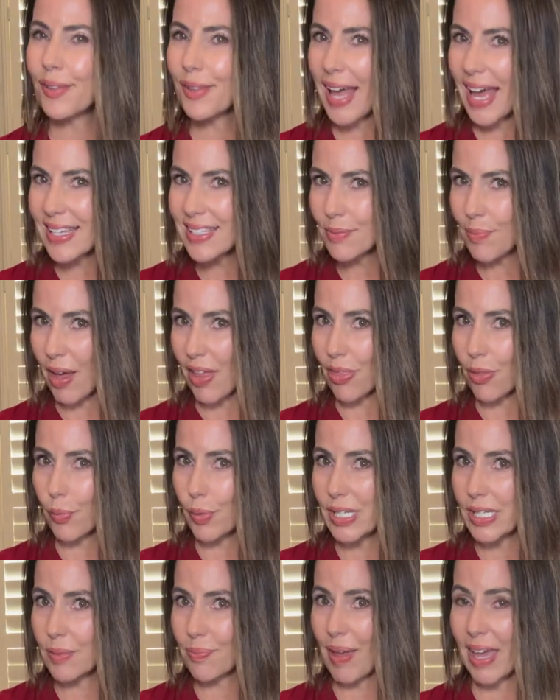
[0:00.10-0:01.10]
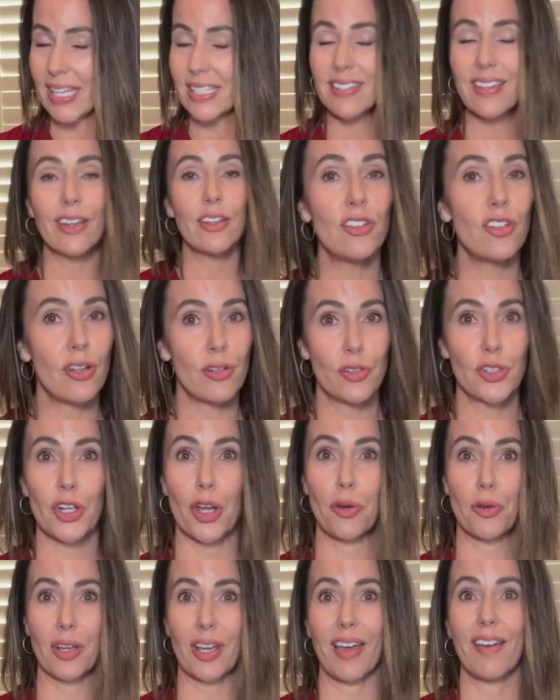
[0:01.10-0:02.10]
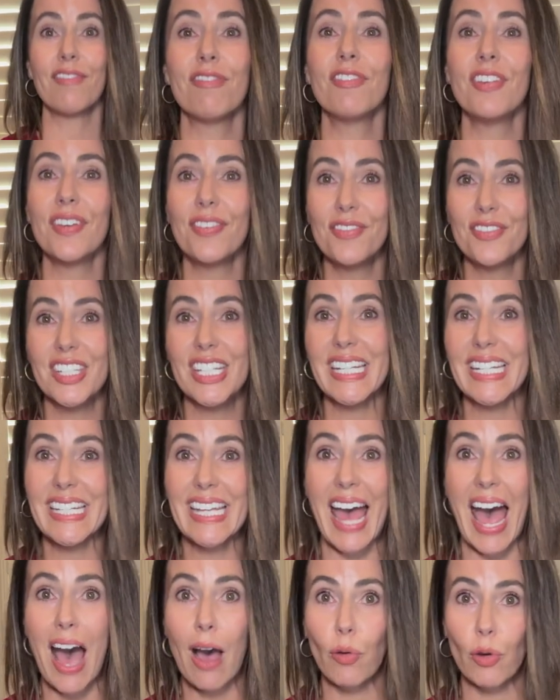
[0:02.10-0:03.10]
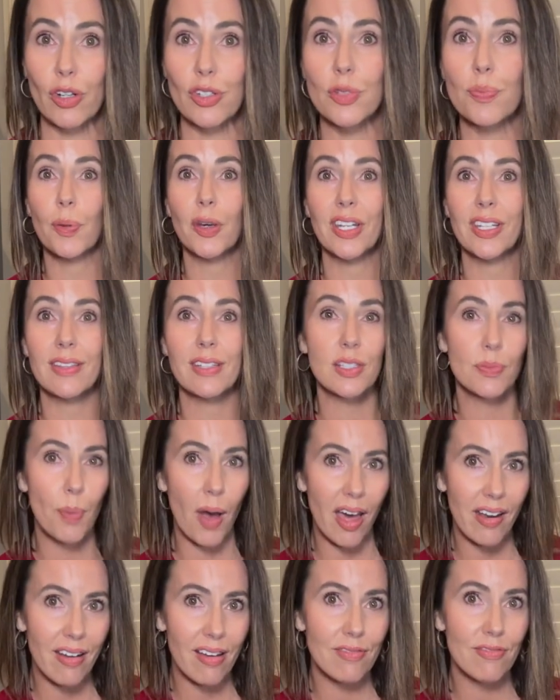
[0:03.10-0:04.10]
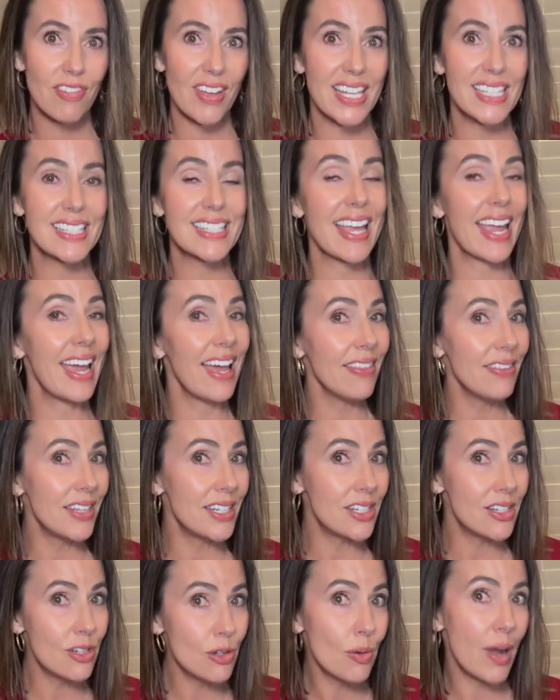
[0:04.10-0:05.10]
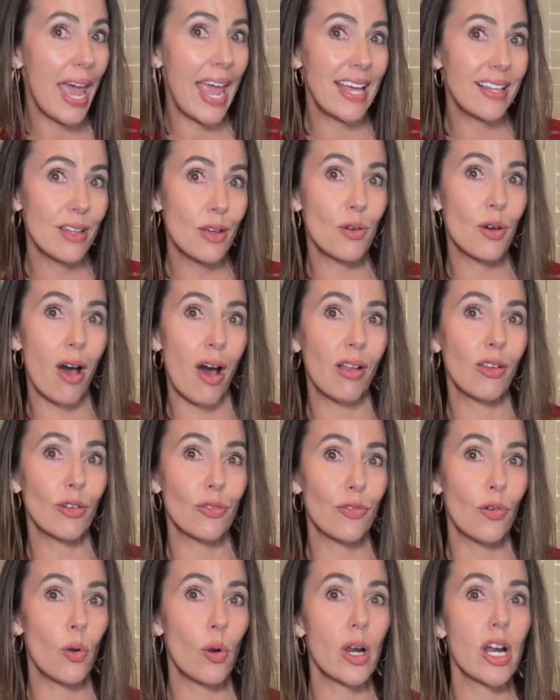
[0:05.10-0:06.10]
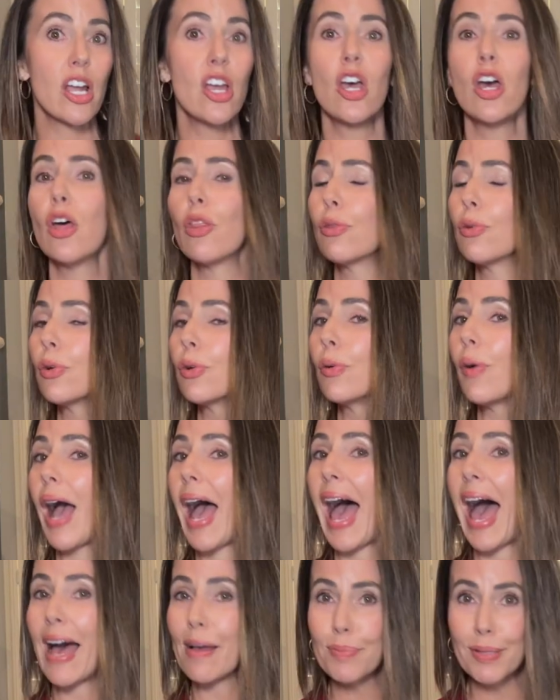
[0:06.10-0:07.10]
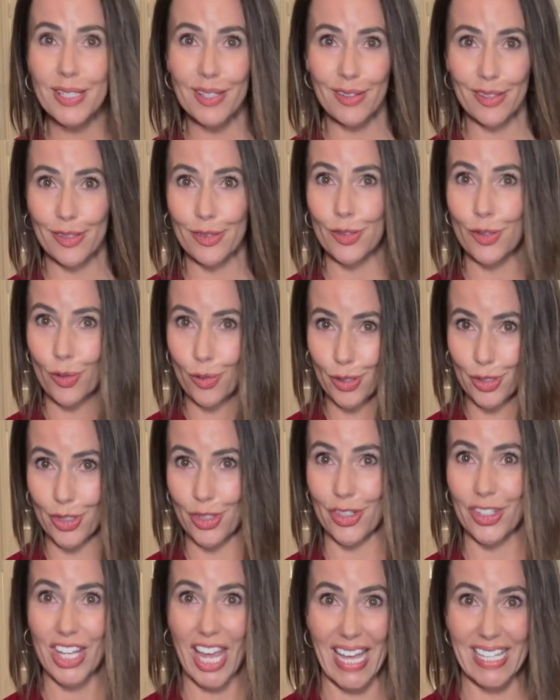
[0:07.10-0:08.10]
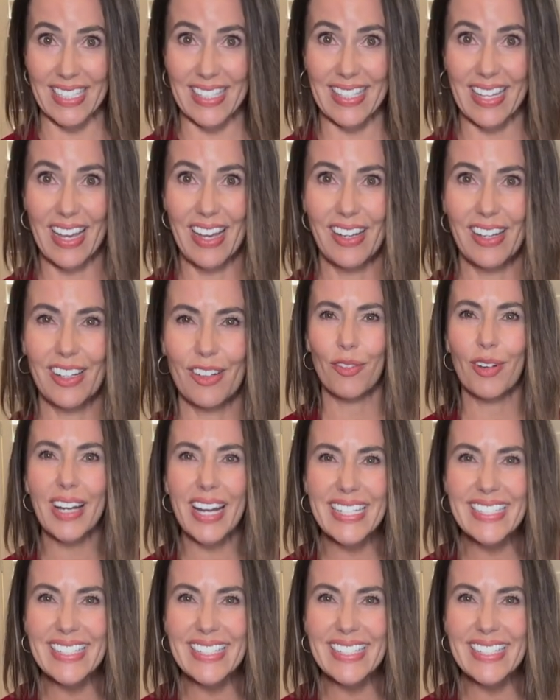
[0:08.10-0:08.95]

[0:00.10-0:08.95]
last month we spent, no joke, 15 hours putting the SpotOn fence and the new Halo Collar 4 through absolute torture tests. What I